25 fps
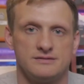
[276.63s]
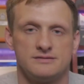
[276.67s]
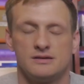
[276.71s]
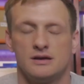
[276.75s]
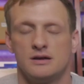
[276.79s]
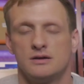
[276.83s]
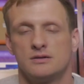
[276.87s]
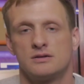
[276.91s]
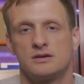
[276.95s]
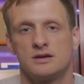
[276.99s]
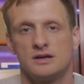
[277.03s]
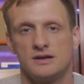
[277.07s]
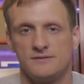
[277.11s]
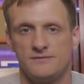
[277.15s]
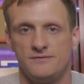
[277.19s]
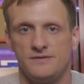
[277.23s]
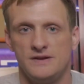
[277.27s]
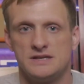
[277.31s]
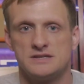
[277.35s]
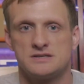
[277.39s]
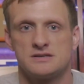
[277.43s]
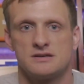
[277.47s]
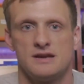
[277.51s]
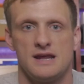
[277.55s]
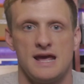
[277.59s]
So good
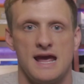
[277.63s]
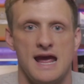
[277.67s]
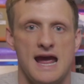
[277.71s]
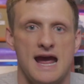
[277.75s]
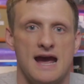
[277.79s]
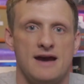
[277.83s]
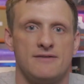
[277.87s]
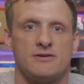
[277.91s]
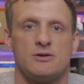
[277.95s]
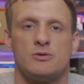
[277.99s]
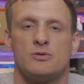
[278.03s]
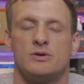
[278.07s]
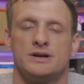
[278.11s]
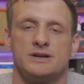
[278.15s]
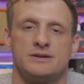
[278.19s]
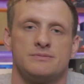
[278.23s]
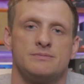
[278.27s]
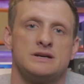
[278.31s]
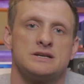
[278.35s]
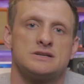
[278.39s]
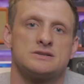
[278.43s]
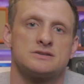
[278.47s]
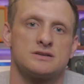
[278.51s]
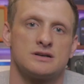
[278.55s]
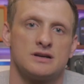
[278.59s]
feature to have. I wanted to
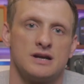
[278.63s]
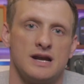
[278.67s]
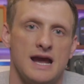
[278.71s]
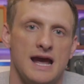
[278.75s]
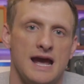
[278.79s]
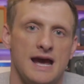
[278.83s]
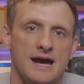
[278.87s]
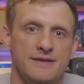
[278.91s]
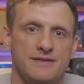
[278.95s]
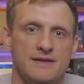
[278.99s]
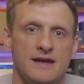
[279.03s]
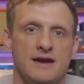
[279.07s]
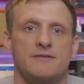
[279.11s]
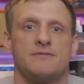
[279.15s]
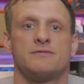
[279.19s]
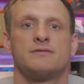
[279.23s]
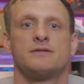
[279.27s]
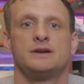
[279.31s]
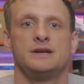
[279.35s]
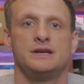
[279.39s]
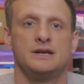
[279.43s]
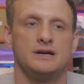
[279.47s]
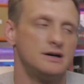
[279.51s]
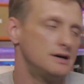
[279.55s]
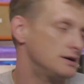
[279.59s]
make sure it had that
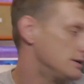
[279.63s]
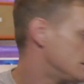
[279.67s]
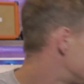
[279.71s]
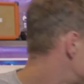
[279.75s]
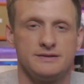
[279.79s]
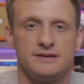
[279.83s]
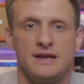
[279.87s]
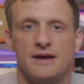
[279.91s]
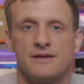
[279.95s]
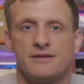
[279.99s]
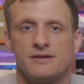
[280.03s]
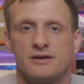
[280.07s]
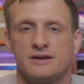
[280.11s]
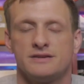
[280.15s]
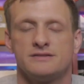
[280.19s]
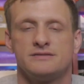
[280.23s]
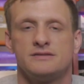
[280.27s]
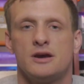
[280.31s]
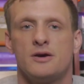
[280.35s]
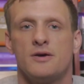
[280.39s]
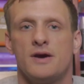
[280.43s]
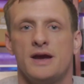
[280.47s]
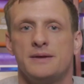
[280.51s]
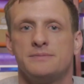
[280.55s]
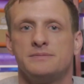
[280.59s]
for y'all. Now there is
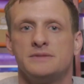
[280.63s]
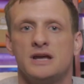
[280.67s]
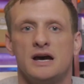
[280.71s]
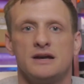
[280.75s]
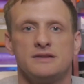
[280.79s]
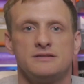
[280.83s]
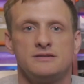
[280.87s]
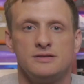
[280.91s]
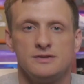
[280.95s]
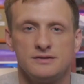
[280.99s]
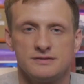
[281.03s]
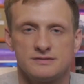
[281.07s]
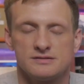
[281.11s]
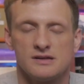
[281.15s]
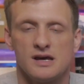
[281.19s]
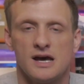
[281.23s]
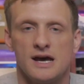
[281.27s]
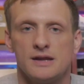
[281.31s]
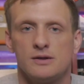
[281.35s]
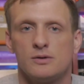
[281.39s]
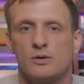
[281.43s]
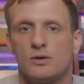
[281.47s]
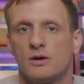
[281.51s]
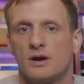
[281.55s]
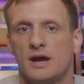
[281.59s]
no M.2
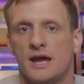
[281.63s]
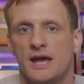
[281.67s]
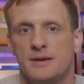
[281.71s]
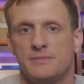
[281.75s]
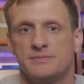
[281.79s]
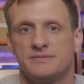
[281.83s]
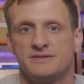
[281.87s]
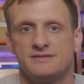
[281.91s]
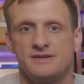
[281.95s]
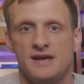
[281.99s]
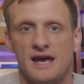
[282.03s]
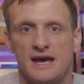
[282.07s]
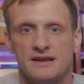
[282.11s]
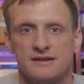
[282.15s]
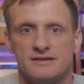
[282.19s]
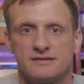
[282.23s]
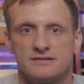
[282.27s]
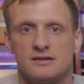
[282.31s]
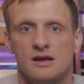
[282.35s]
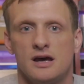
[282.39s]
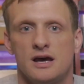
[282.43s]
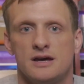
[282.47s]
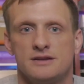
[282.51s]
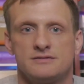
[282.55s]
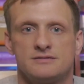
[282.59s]
slot or M. SATA
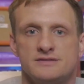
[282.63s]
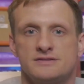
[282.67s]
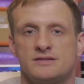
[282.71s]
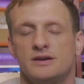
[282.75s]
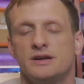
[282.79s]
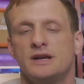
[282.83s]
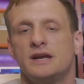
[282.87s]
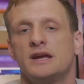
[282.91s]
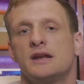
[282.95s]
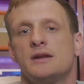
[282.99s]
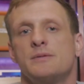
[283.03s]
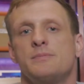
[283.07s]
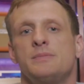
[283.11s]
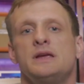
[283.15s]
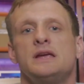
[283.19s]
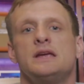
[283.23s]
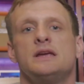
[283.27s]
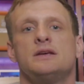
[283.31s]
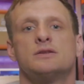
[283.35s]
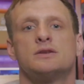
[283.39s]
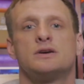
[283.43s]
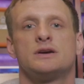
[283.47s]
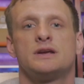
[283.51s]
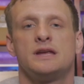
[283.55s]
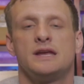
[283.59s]
slot, so you're gonna
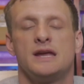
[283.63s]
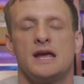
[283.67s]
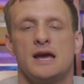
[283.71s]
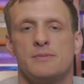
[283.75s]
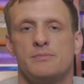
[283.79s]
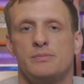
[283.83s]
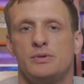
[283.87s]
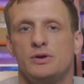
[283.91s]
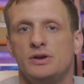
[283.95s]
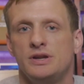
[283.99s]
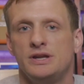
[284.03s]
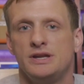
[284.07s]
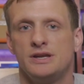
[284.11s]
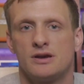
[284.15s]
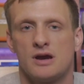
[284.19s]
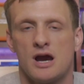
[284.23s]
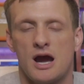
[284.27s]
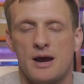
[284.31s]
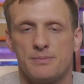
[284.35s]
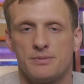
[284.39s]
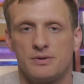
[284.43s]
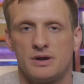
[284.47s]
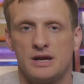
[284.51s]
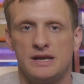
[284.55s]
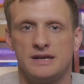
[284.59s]
be looking at booting your
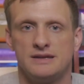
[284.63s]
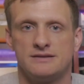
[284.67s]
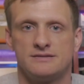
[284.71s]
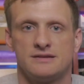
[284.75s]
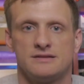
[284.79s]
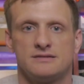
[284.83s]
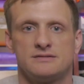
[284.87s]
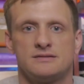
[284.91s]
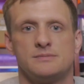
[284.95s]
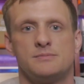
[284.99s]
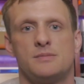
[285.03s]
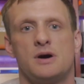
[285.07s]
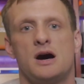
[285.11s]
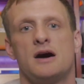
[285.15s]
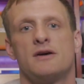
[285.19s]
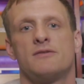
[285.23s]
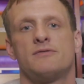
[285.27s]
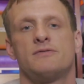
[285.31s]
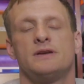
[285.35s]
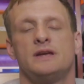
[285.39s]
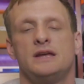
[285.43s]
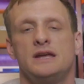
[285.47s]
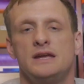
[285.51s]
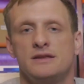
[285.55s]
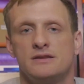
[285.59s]
operating system
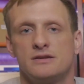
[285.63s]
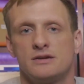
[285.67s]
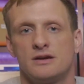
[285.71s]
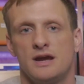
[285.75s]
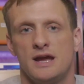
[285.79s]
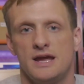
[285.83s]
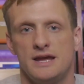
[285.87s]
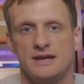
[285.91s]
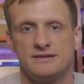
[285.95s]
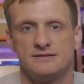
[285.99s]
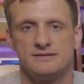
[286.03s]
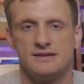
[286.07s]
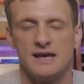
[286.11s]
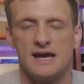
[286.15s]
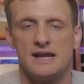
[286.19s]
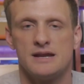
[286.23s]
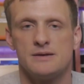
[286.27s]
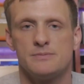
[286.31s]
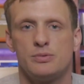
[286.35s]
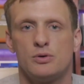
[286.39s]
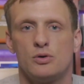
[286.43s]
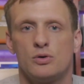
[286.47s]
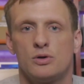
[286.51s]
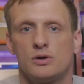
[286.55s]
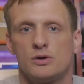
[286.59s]
off either a
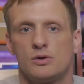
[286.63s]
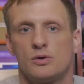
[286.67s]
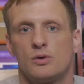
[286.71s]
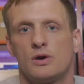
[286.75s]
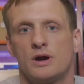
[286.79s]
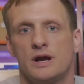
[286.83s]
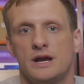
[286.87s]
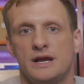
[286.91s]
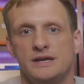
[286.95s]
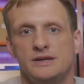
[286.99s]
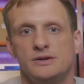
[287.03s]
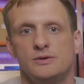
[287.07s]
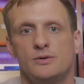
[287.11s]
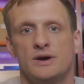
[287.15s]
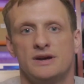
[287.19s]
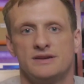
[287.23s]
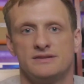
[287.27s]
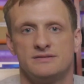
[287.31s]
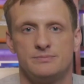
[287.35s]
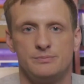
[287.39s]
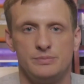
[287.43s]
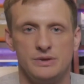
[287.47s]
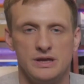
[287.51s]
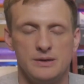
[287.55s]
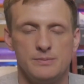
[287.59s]
SATA port or a
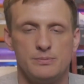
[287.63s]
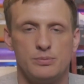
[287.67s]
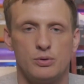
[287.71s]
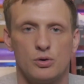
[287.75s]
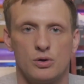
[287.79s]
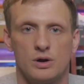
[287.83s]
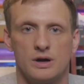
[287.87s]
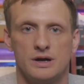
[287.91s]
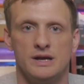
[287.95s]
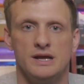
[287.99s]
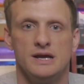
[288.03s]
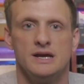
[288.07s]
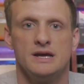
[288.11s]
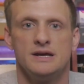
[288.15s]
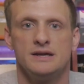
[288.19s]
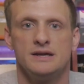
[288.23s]
USB port.